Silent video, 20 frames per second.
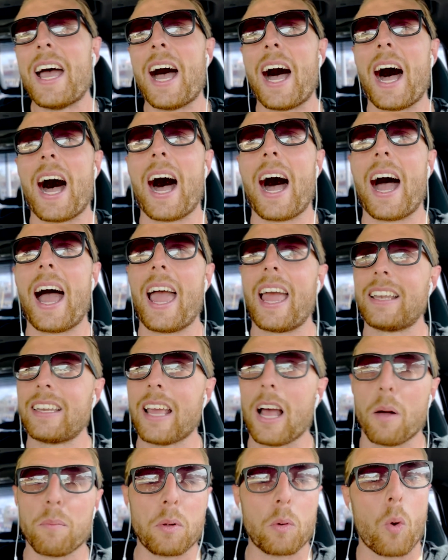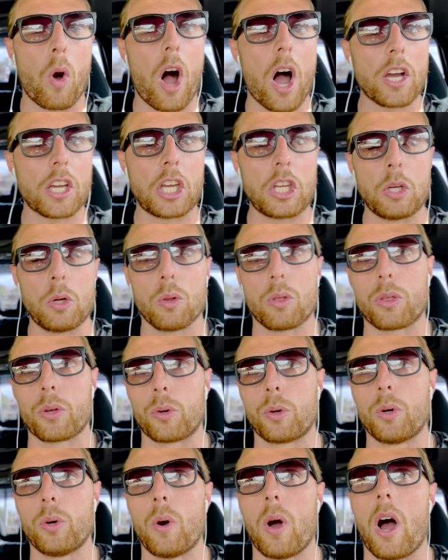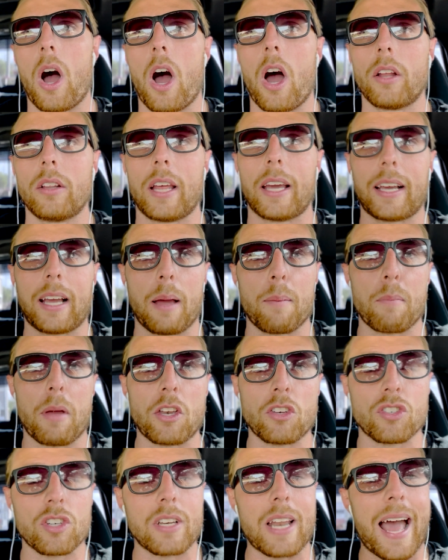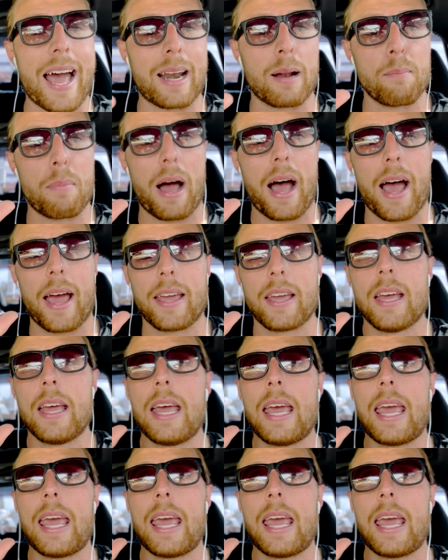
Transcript: And yeah, I'll be walking you through on, like I mentioned, how to buy